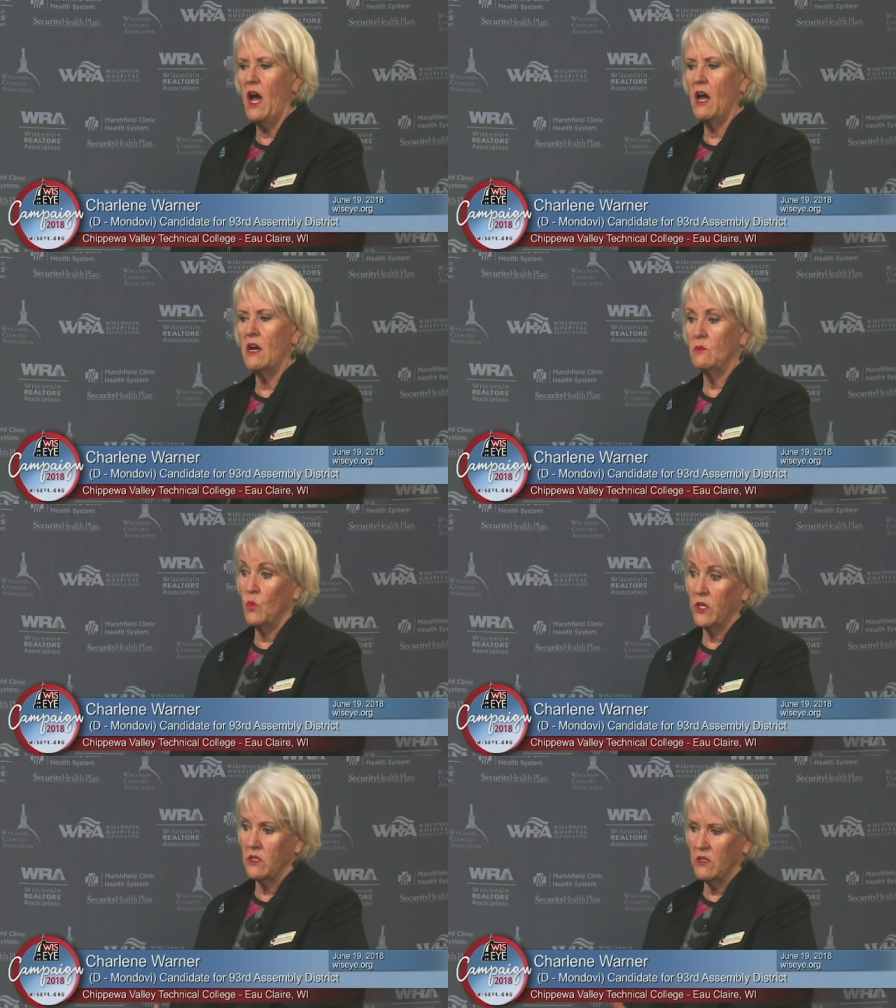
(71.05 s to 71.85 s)
Uh,
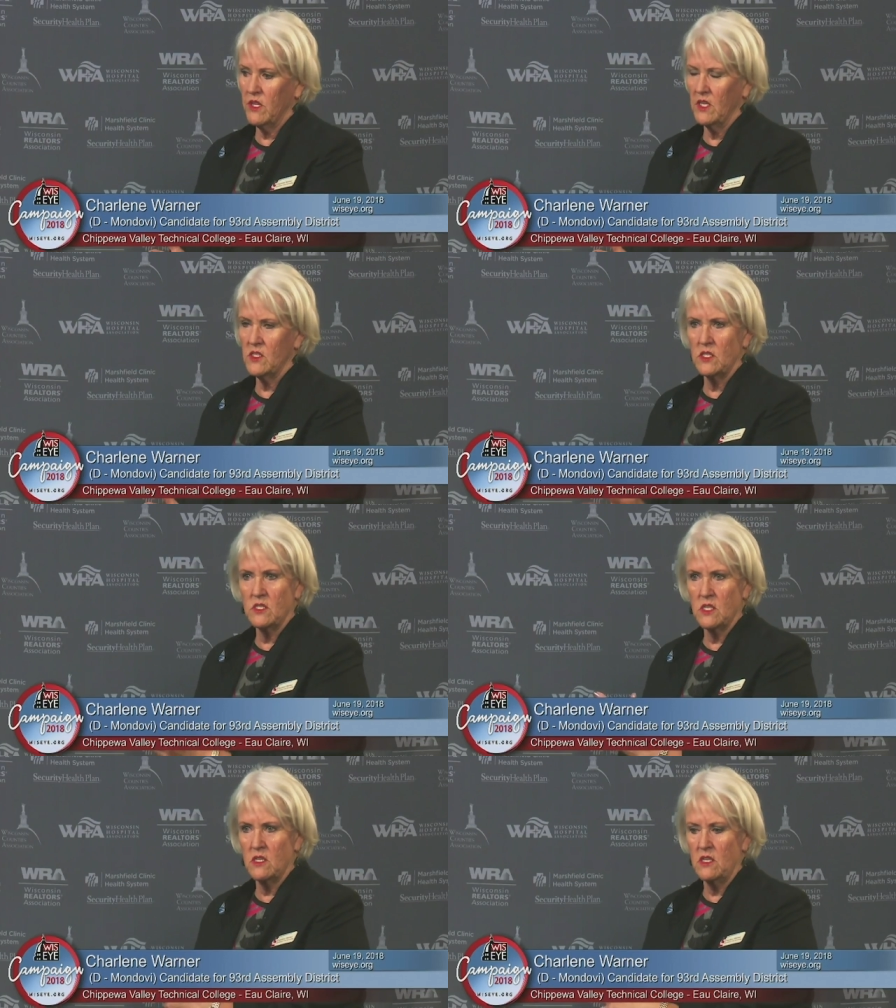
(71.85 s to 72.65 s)
one of the things
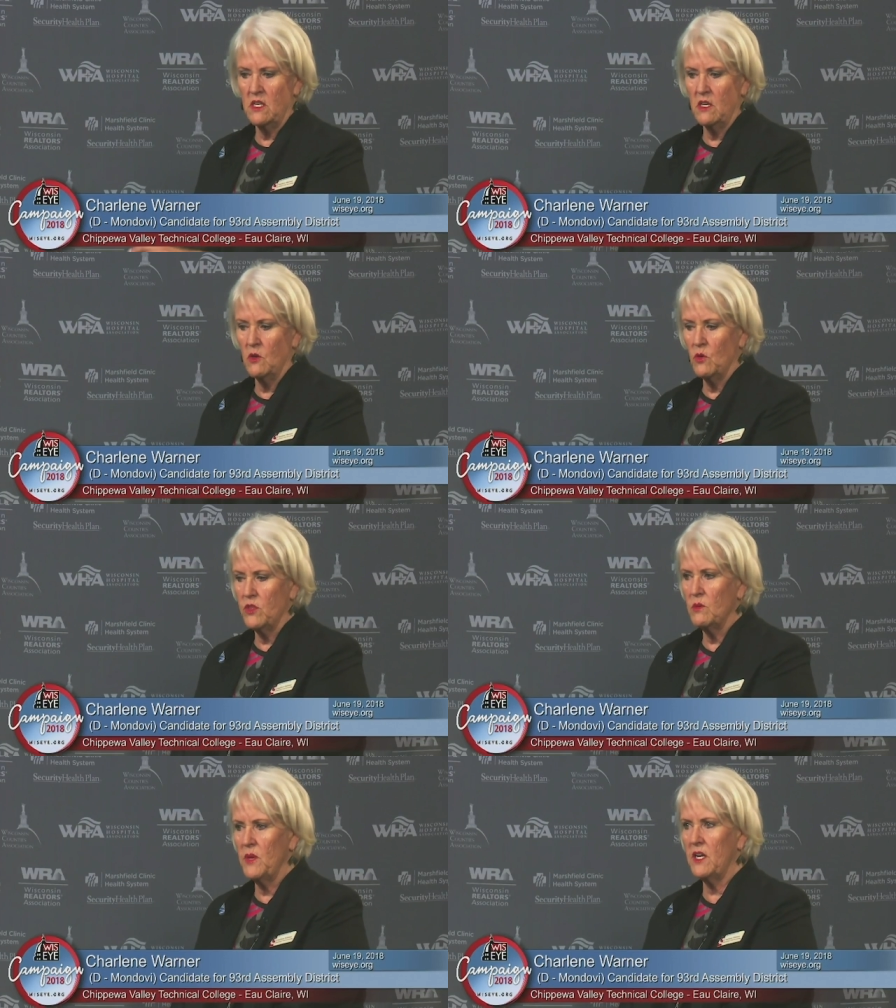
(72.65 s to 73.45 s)
is that, you
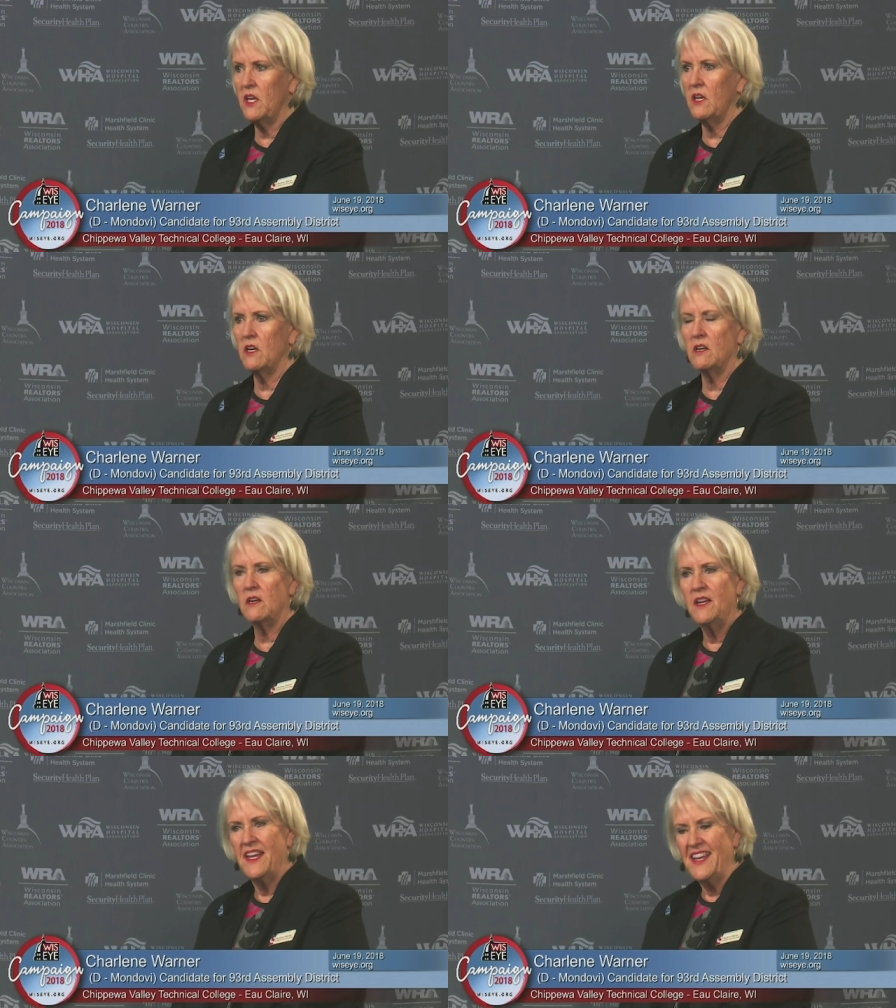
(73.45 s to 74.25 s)
know, the
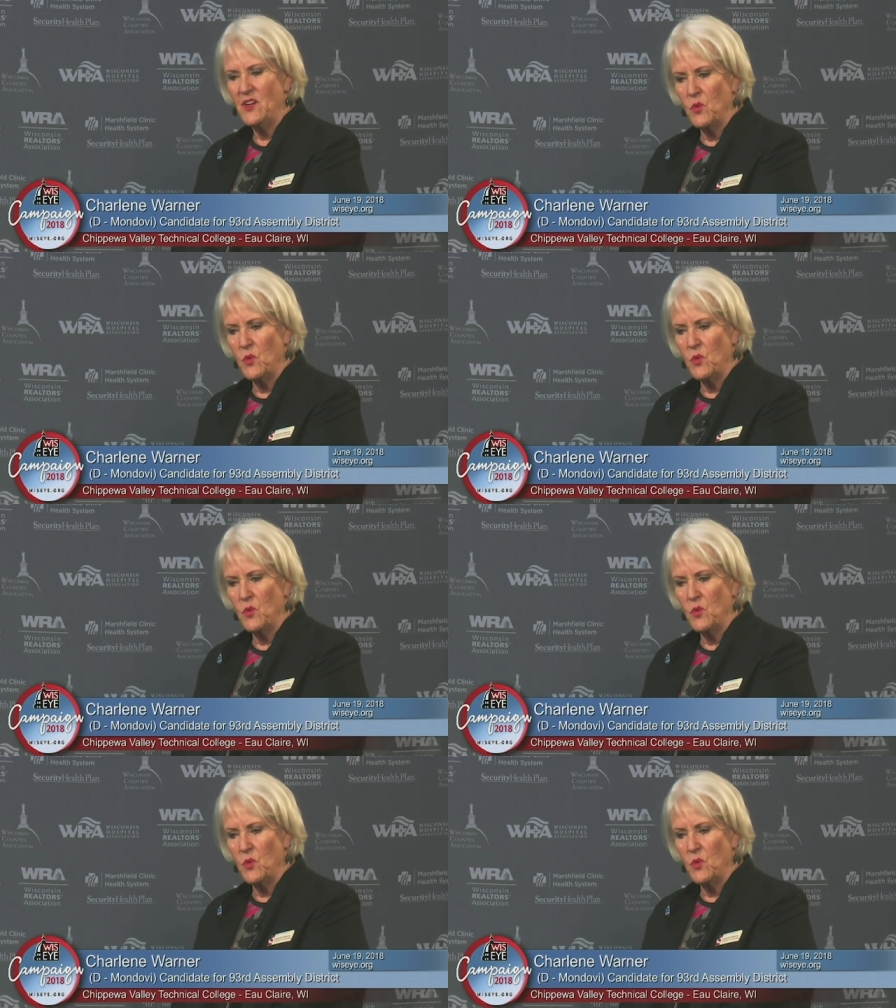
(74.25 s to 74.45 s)
Medicare,